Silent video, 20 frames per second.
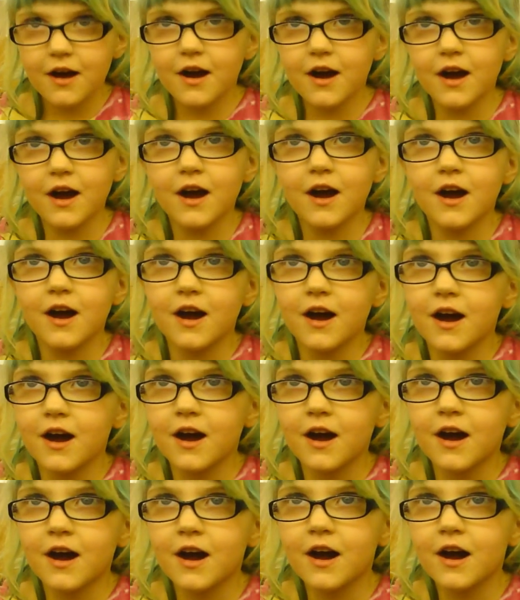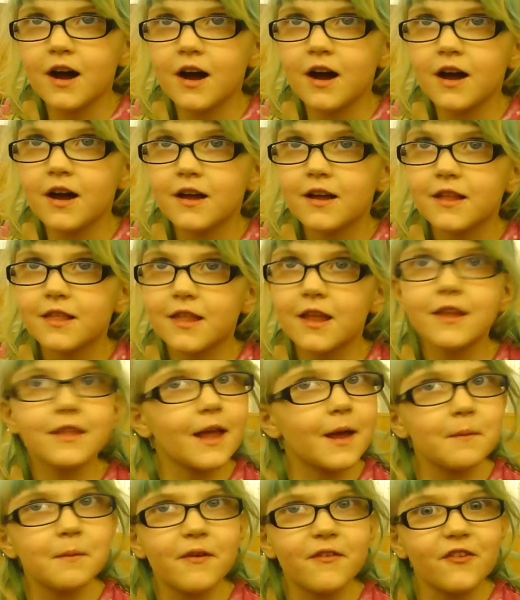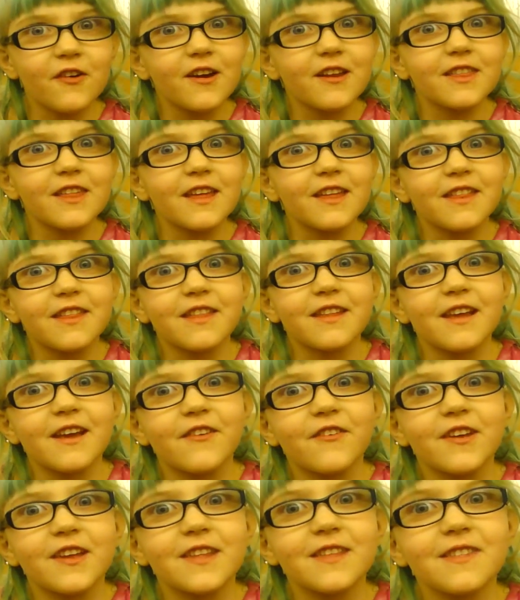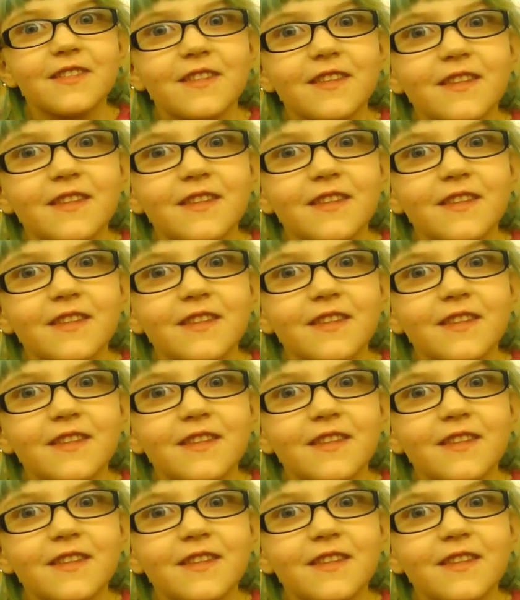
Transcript: Uh, The Night Before Thanksgiving.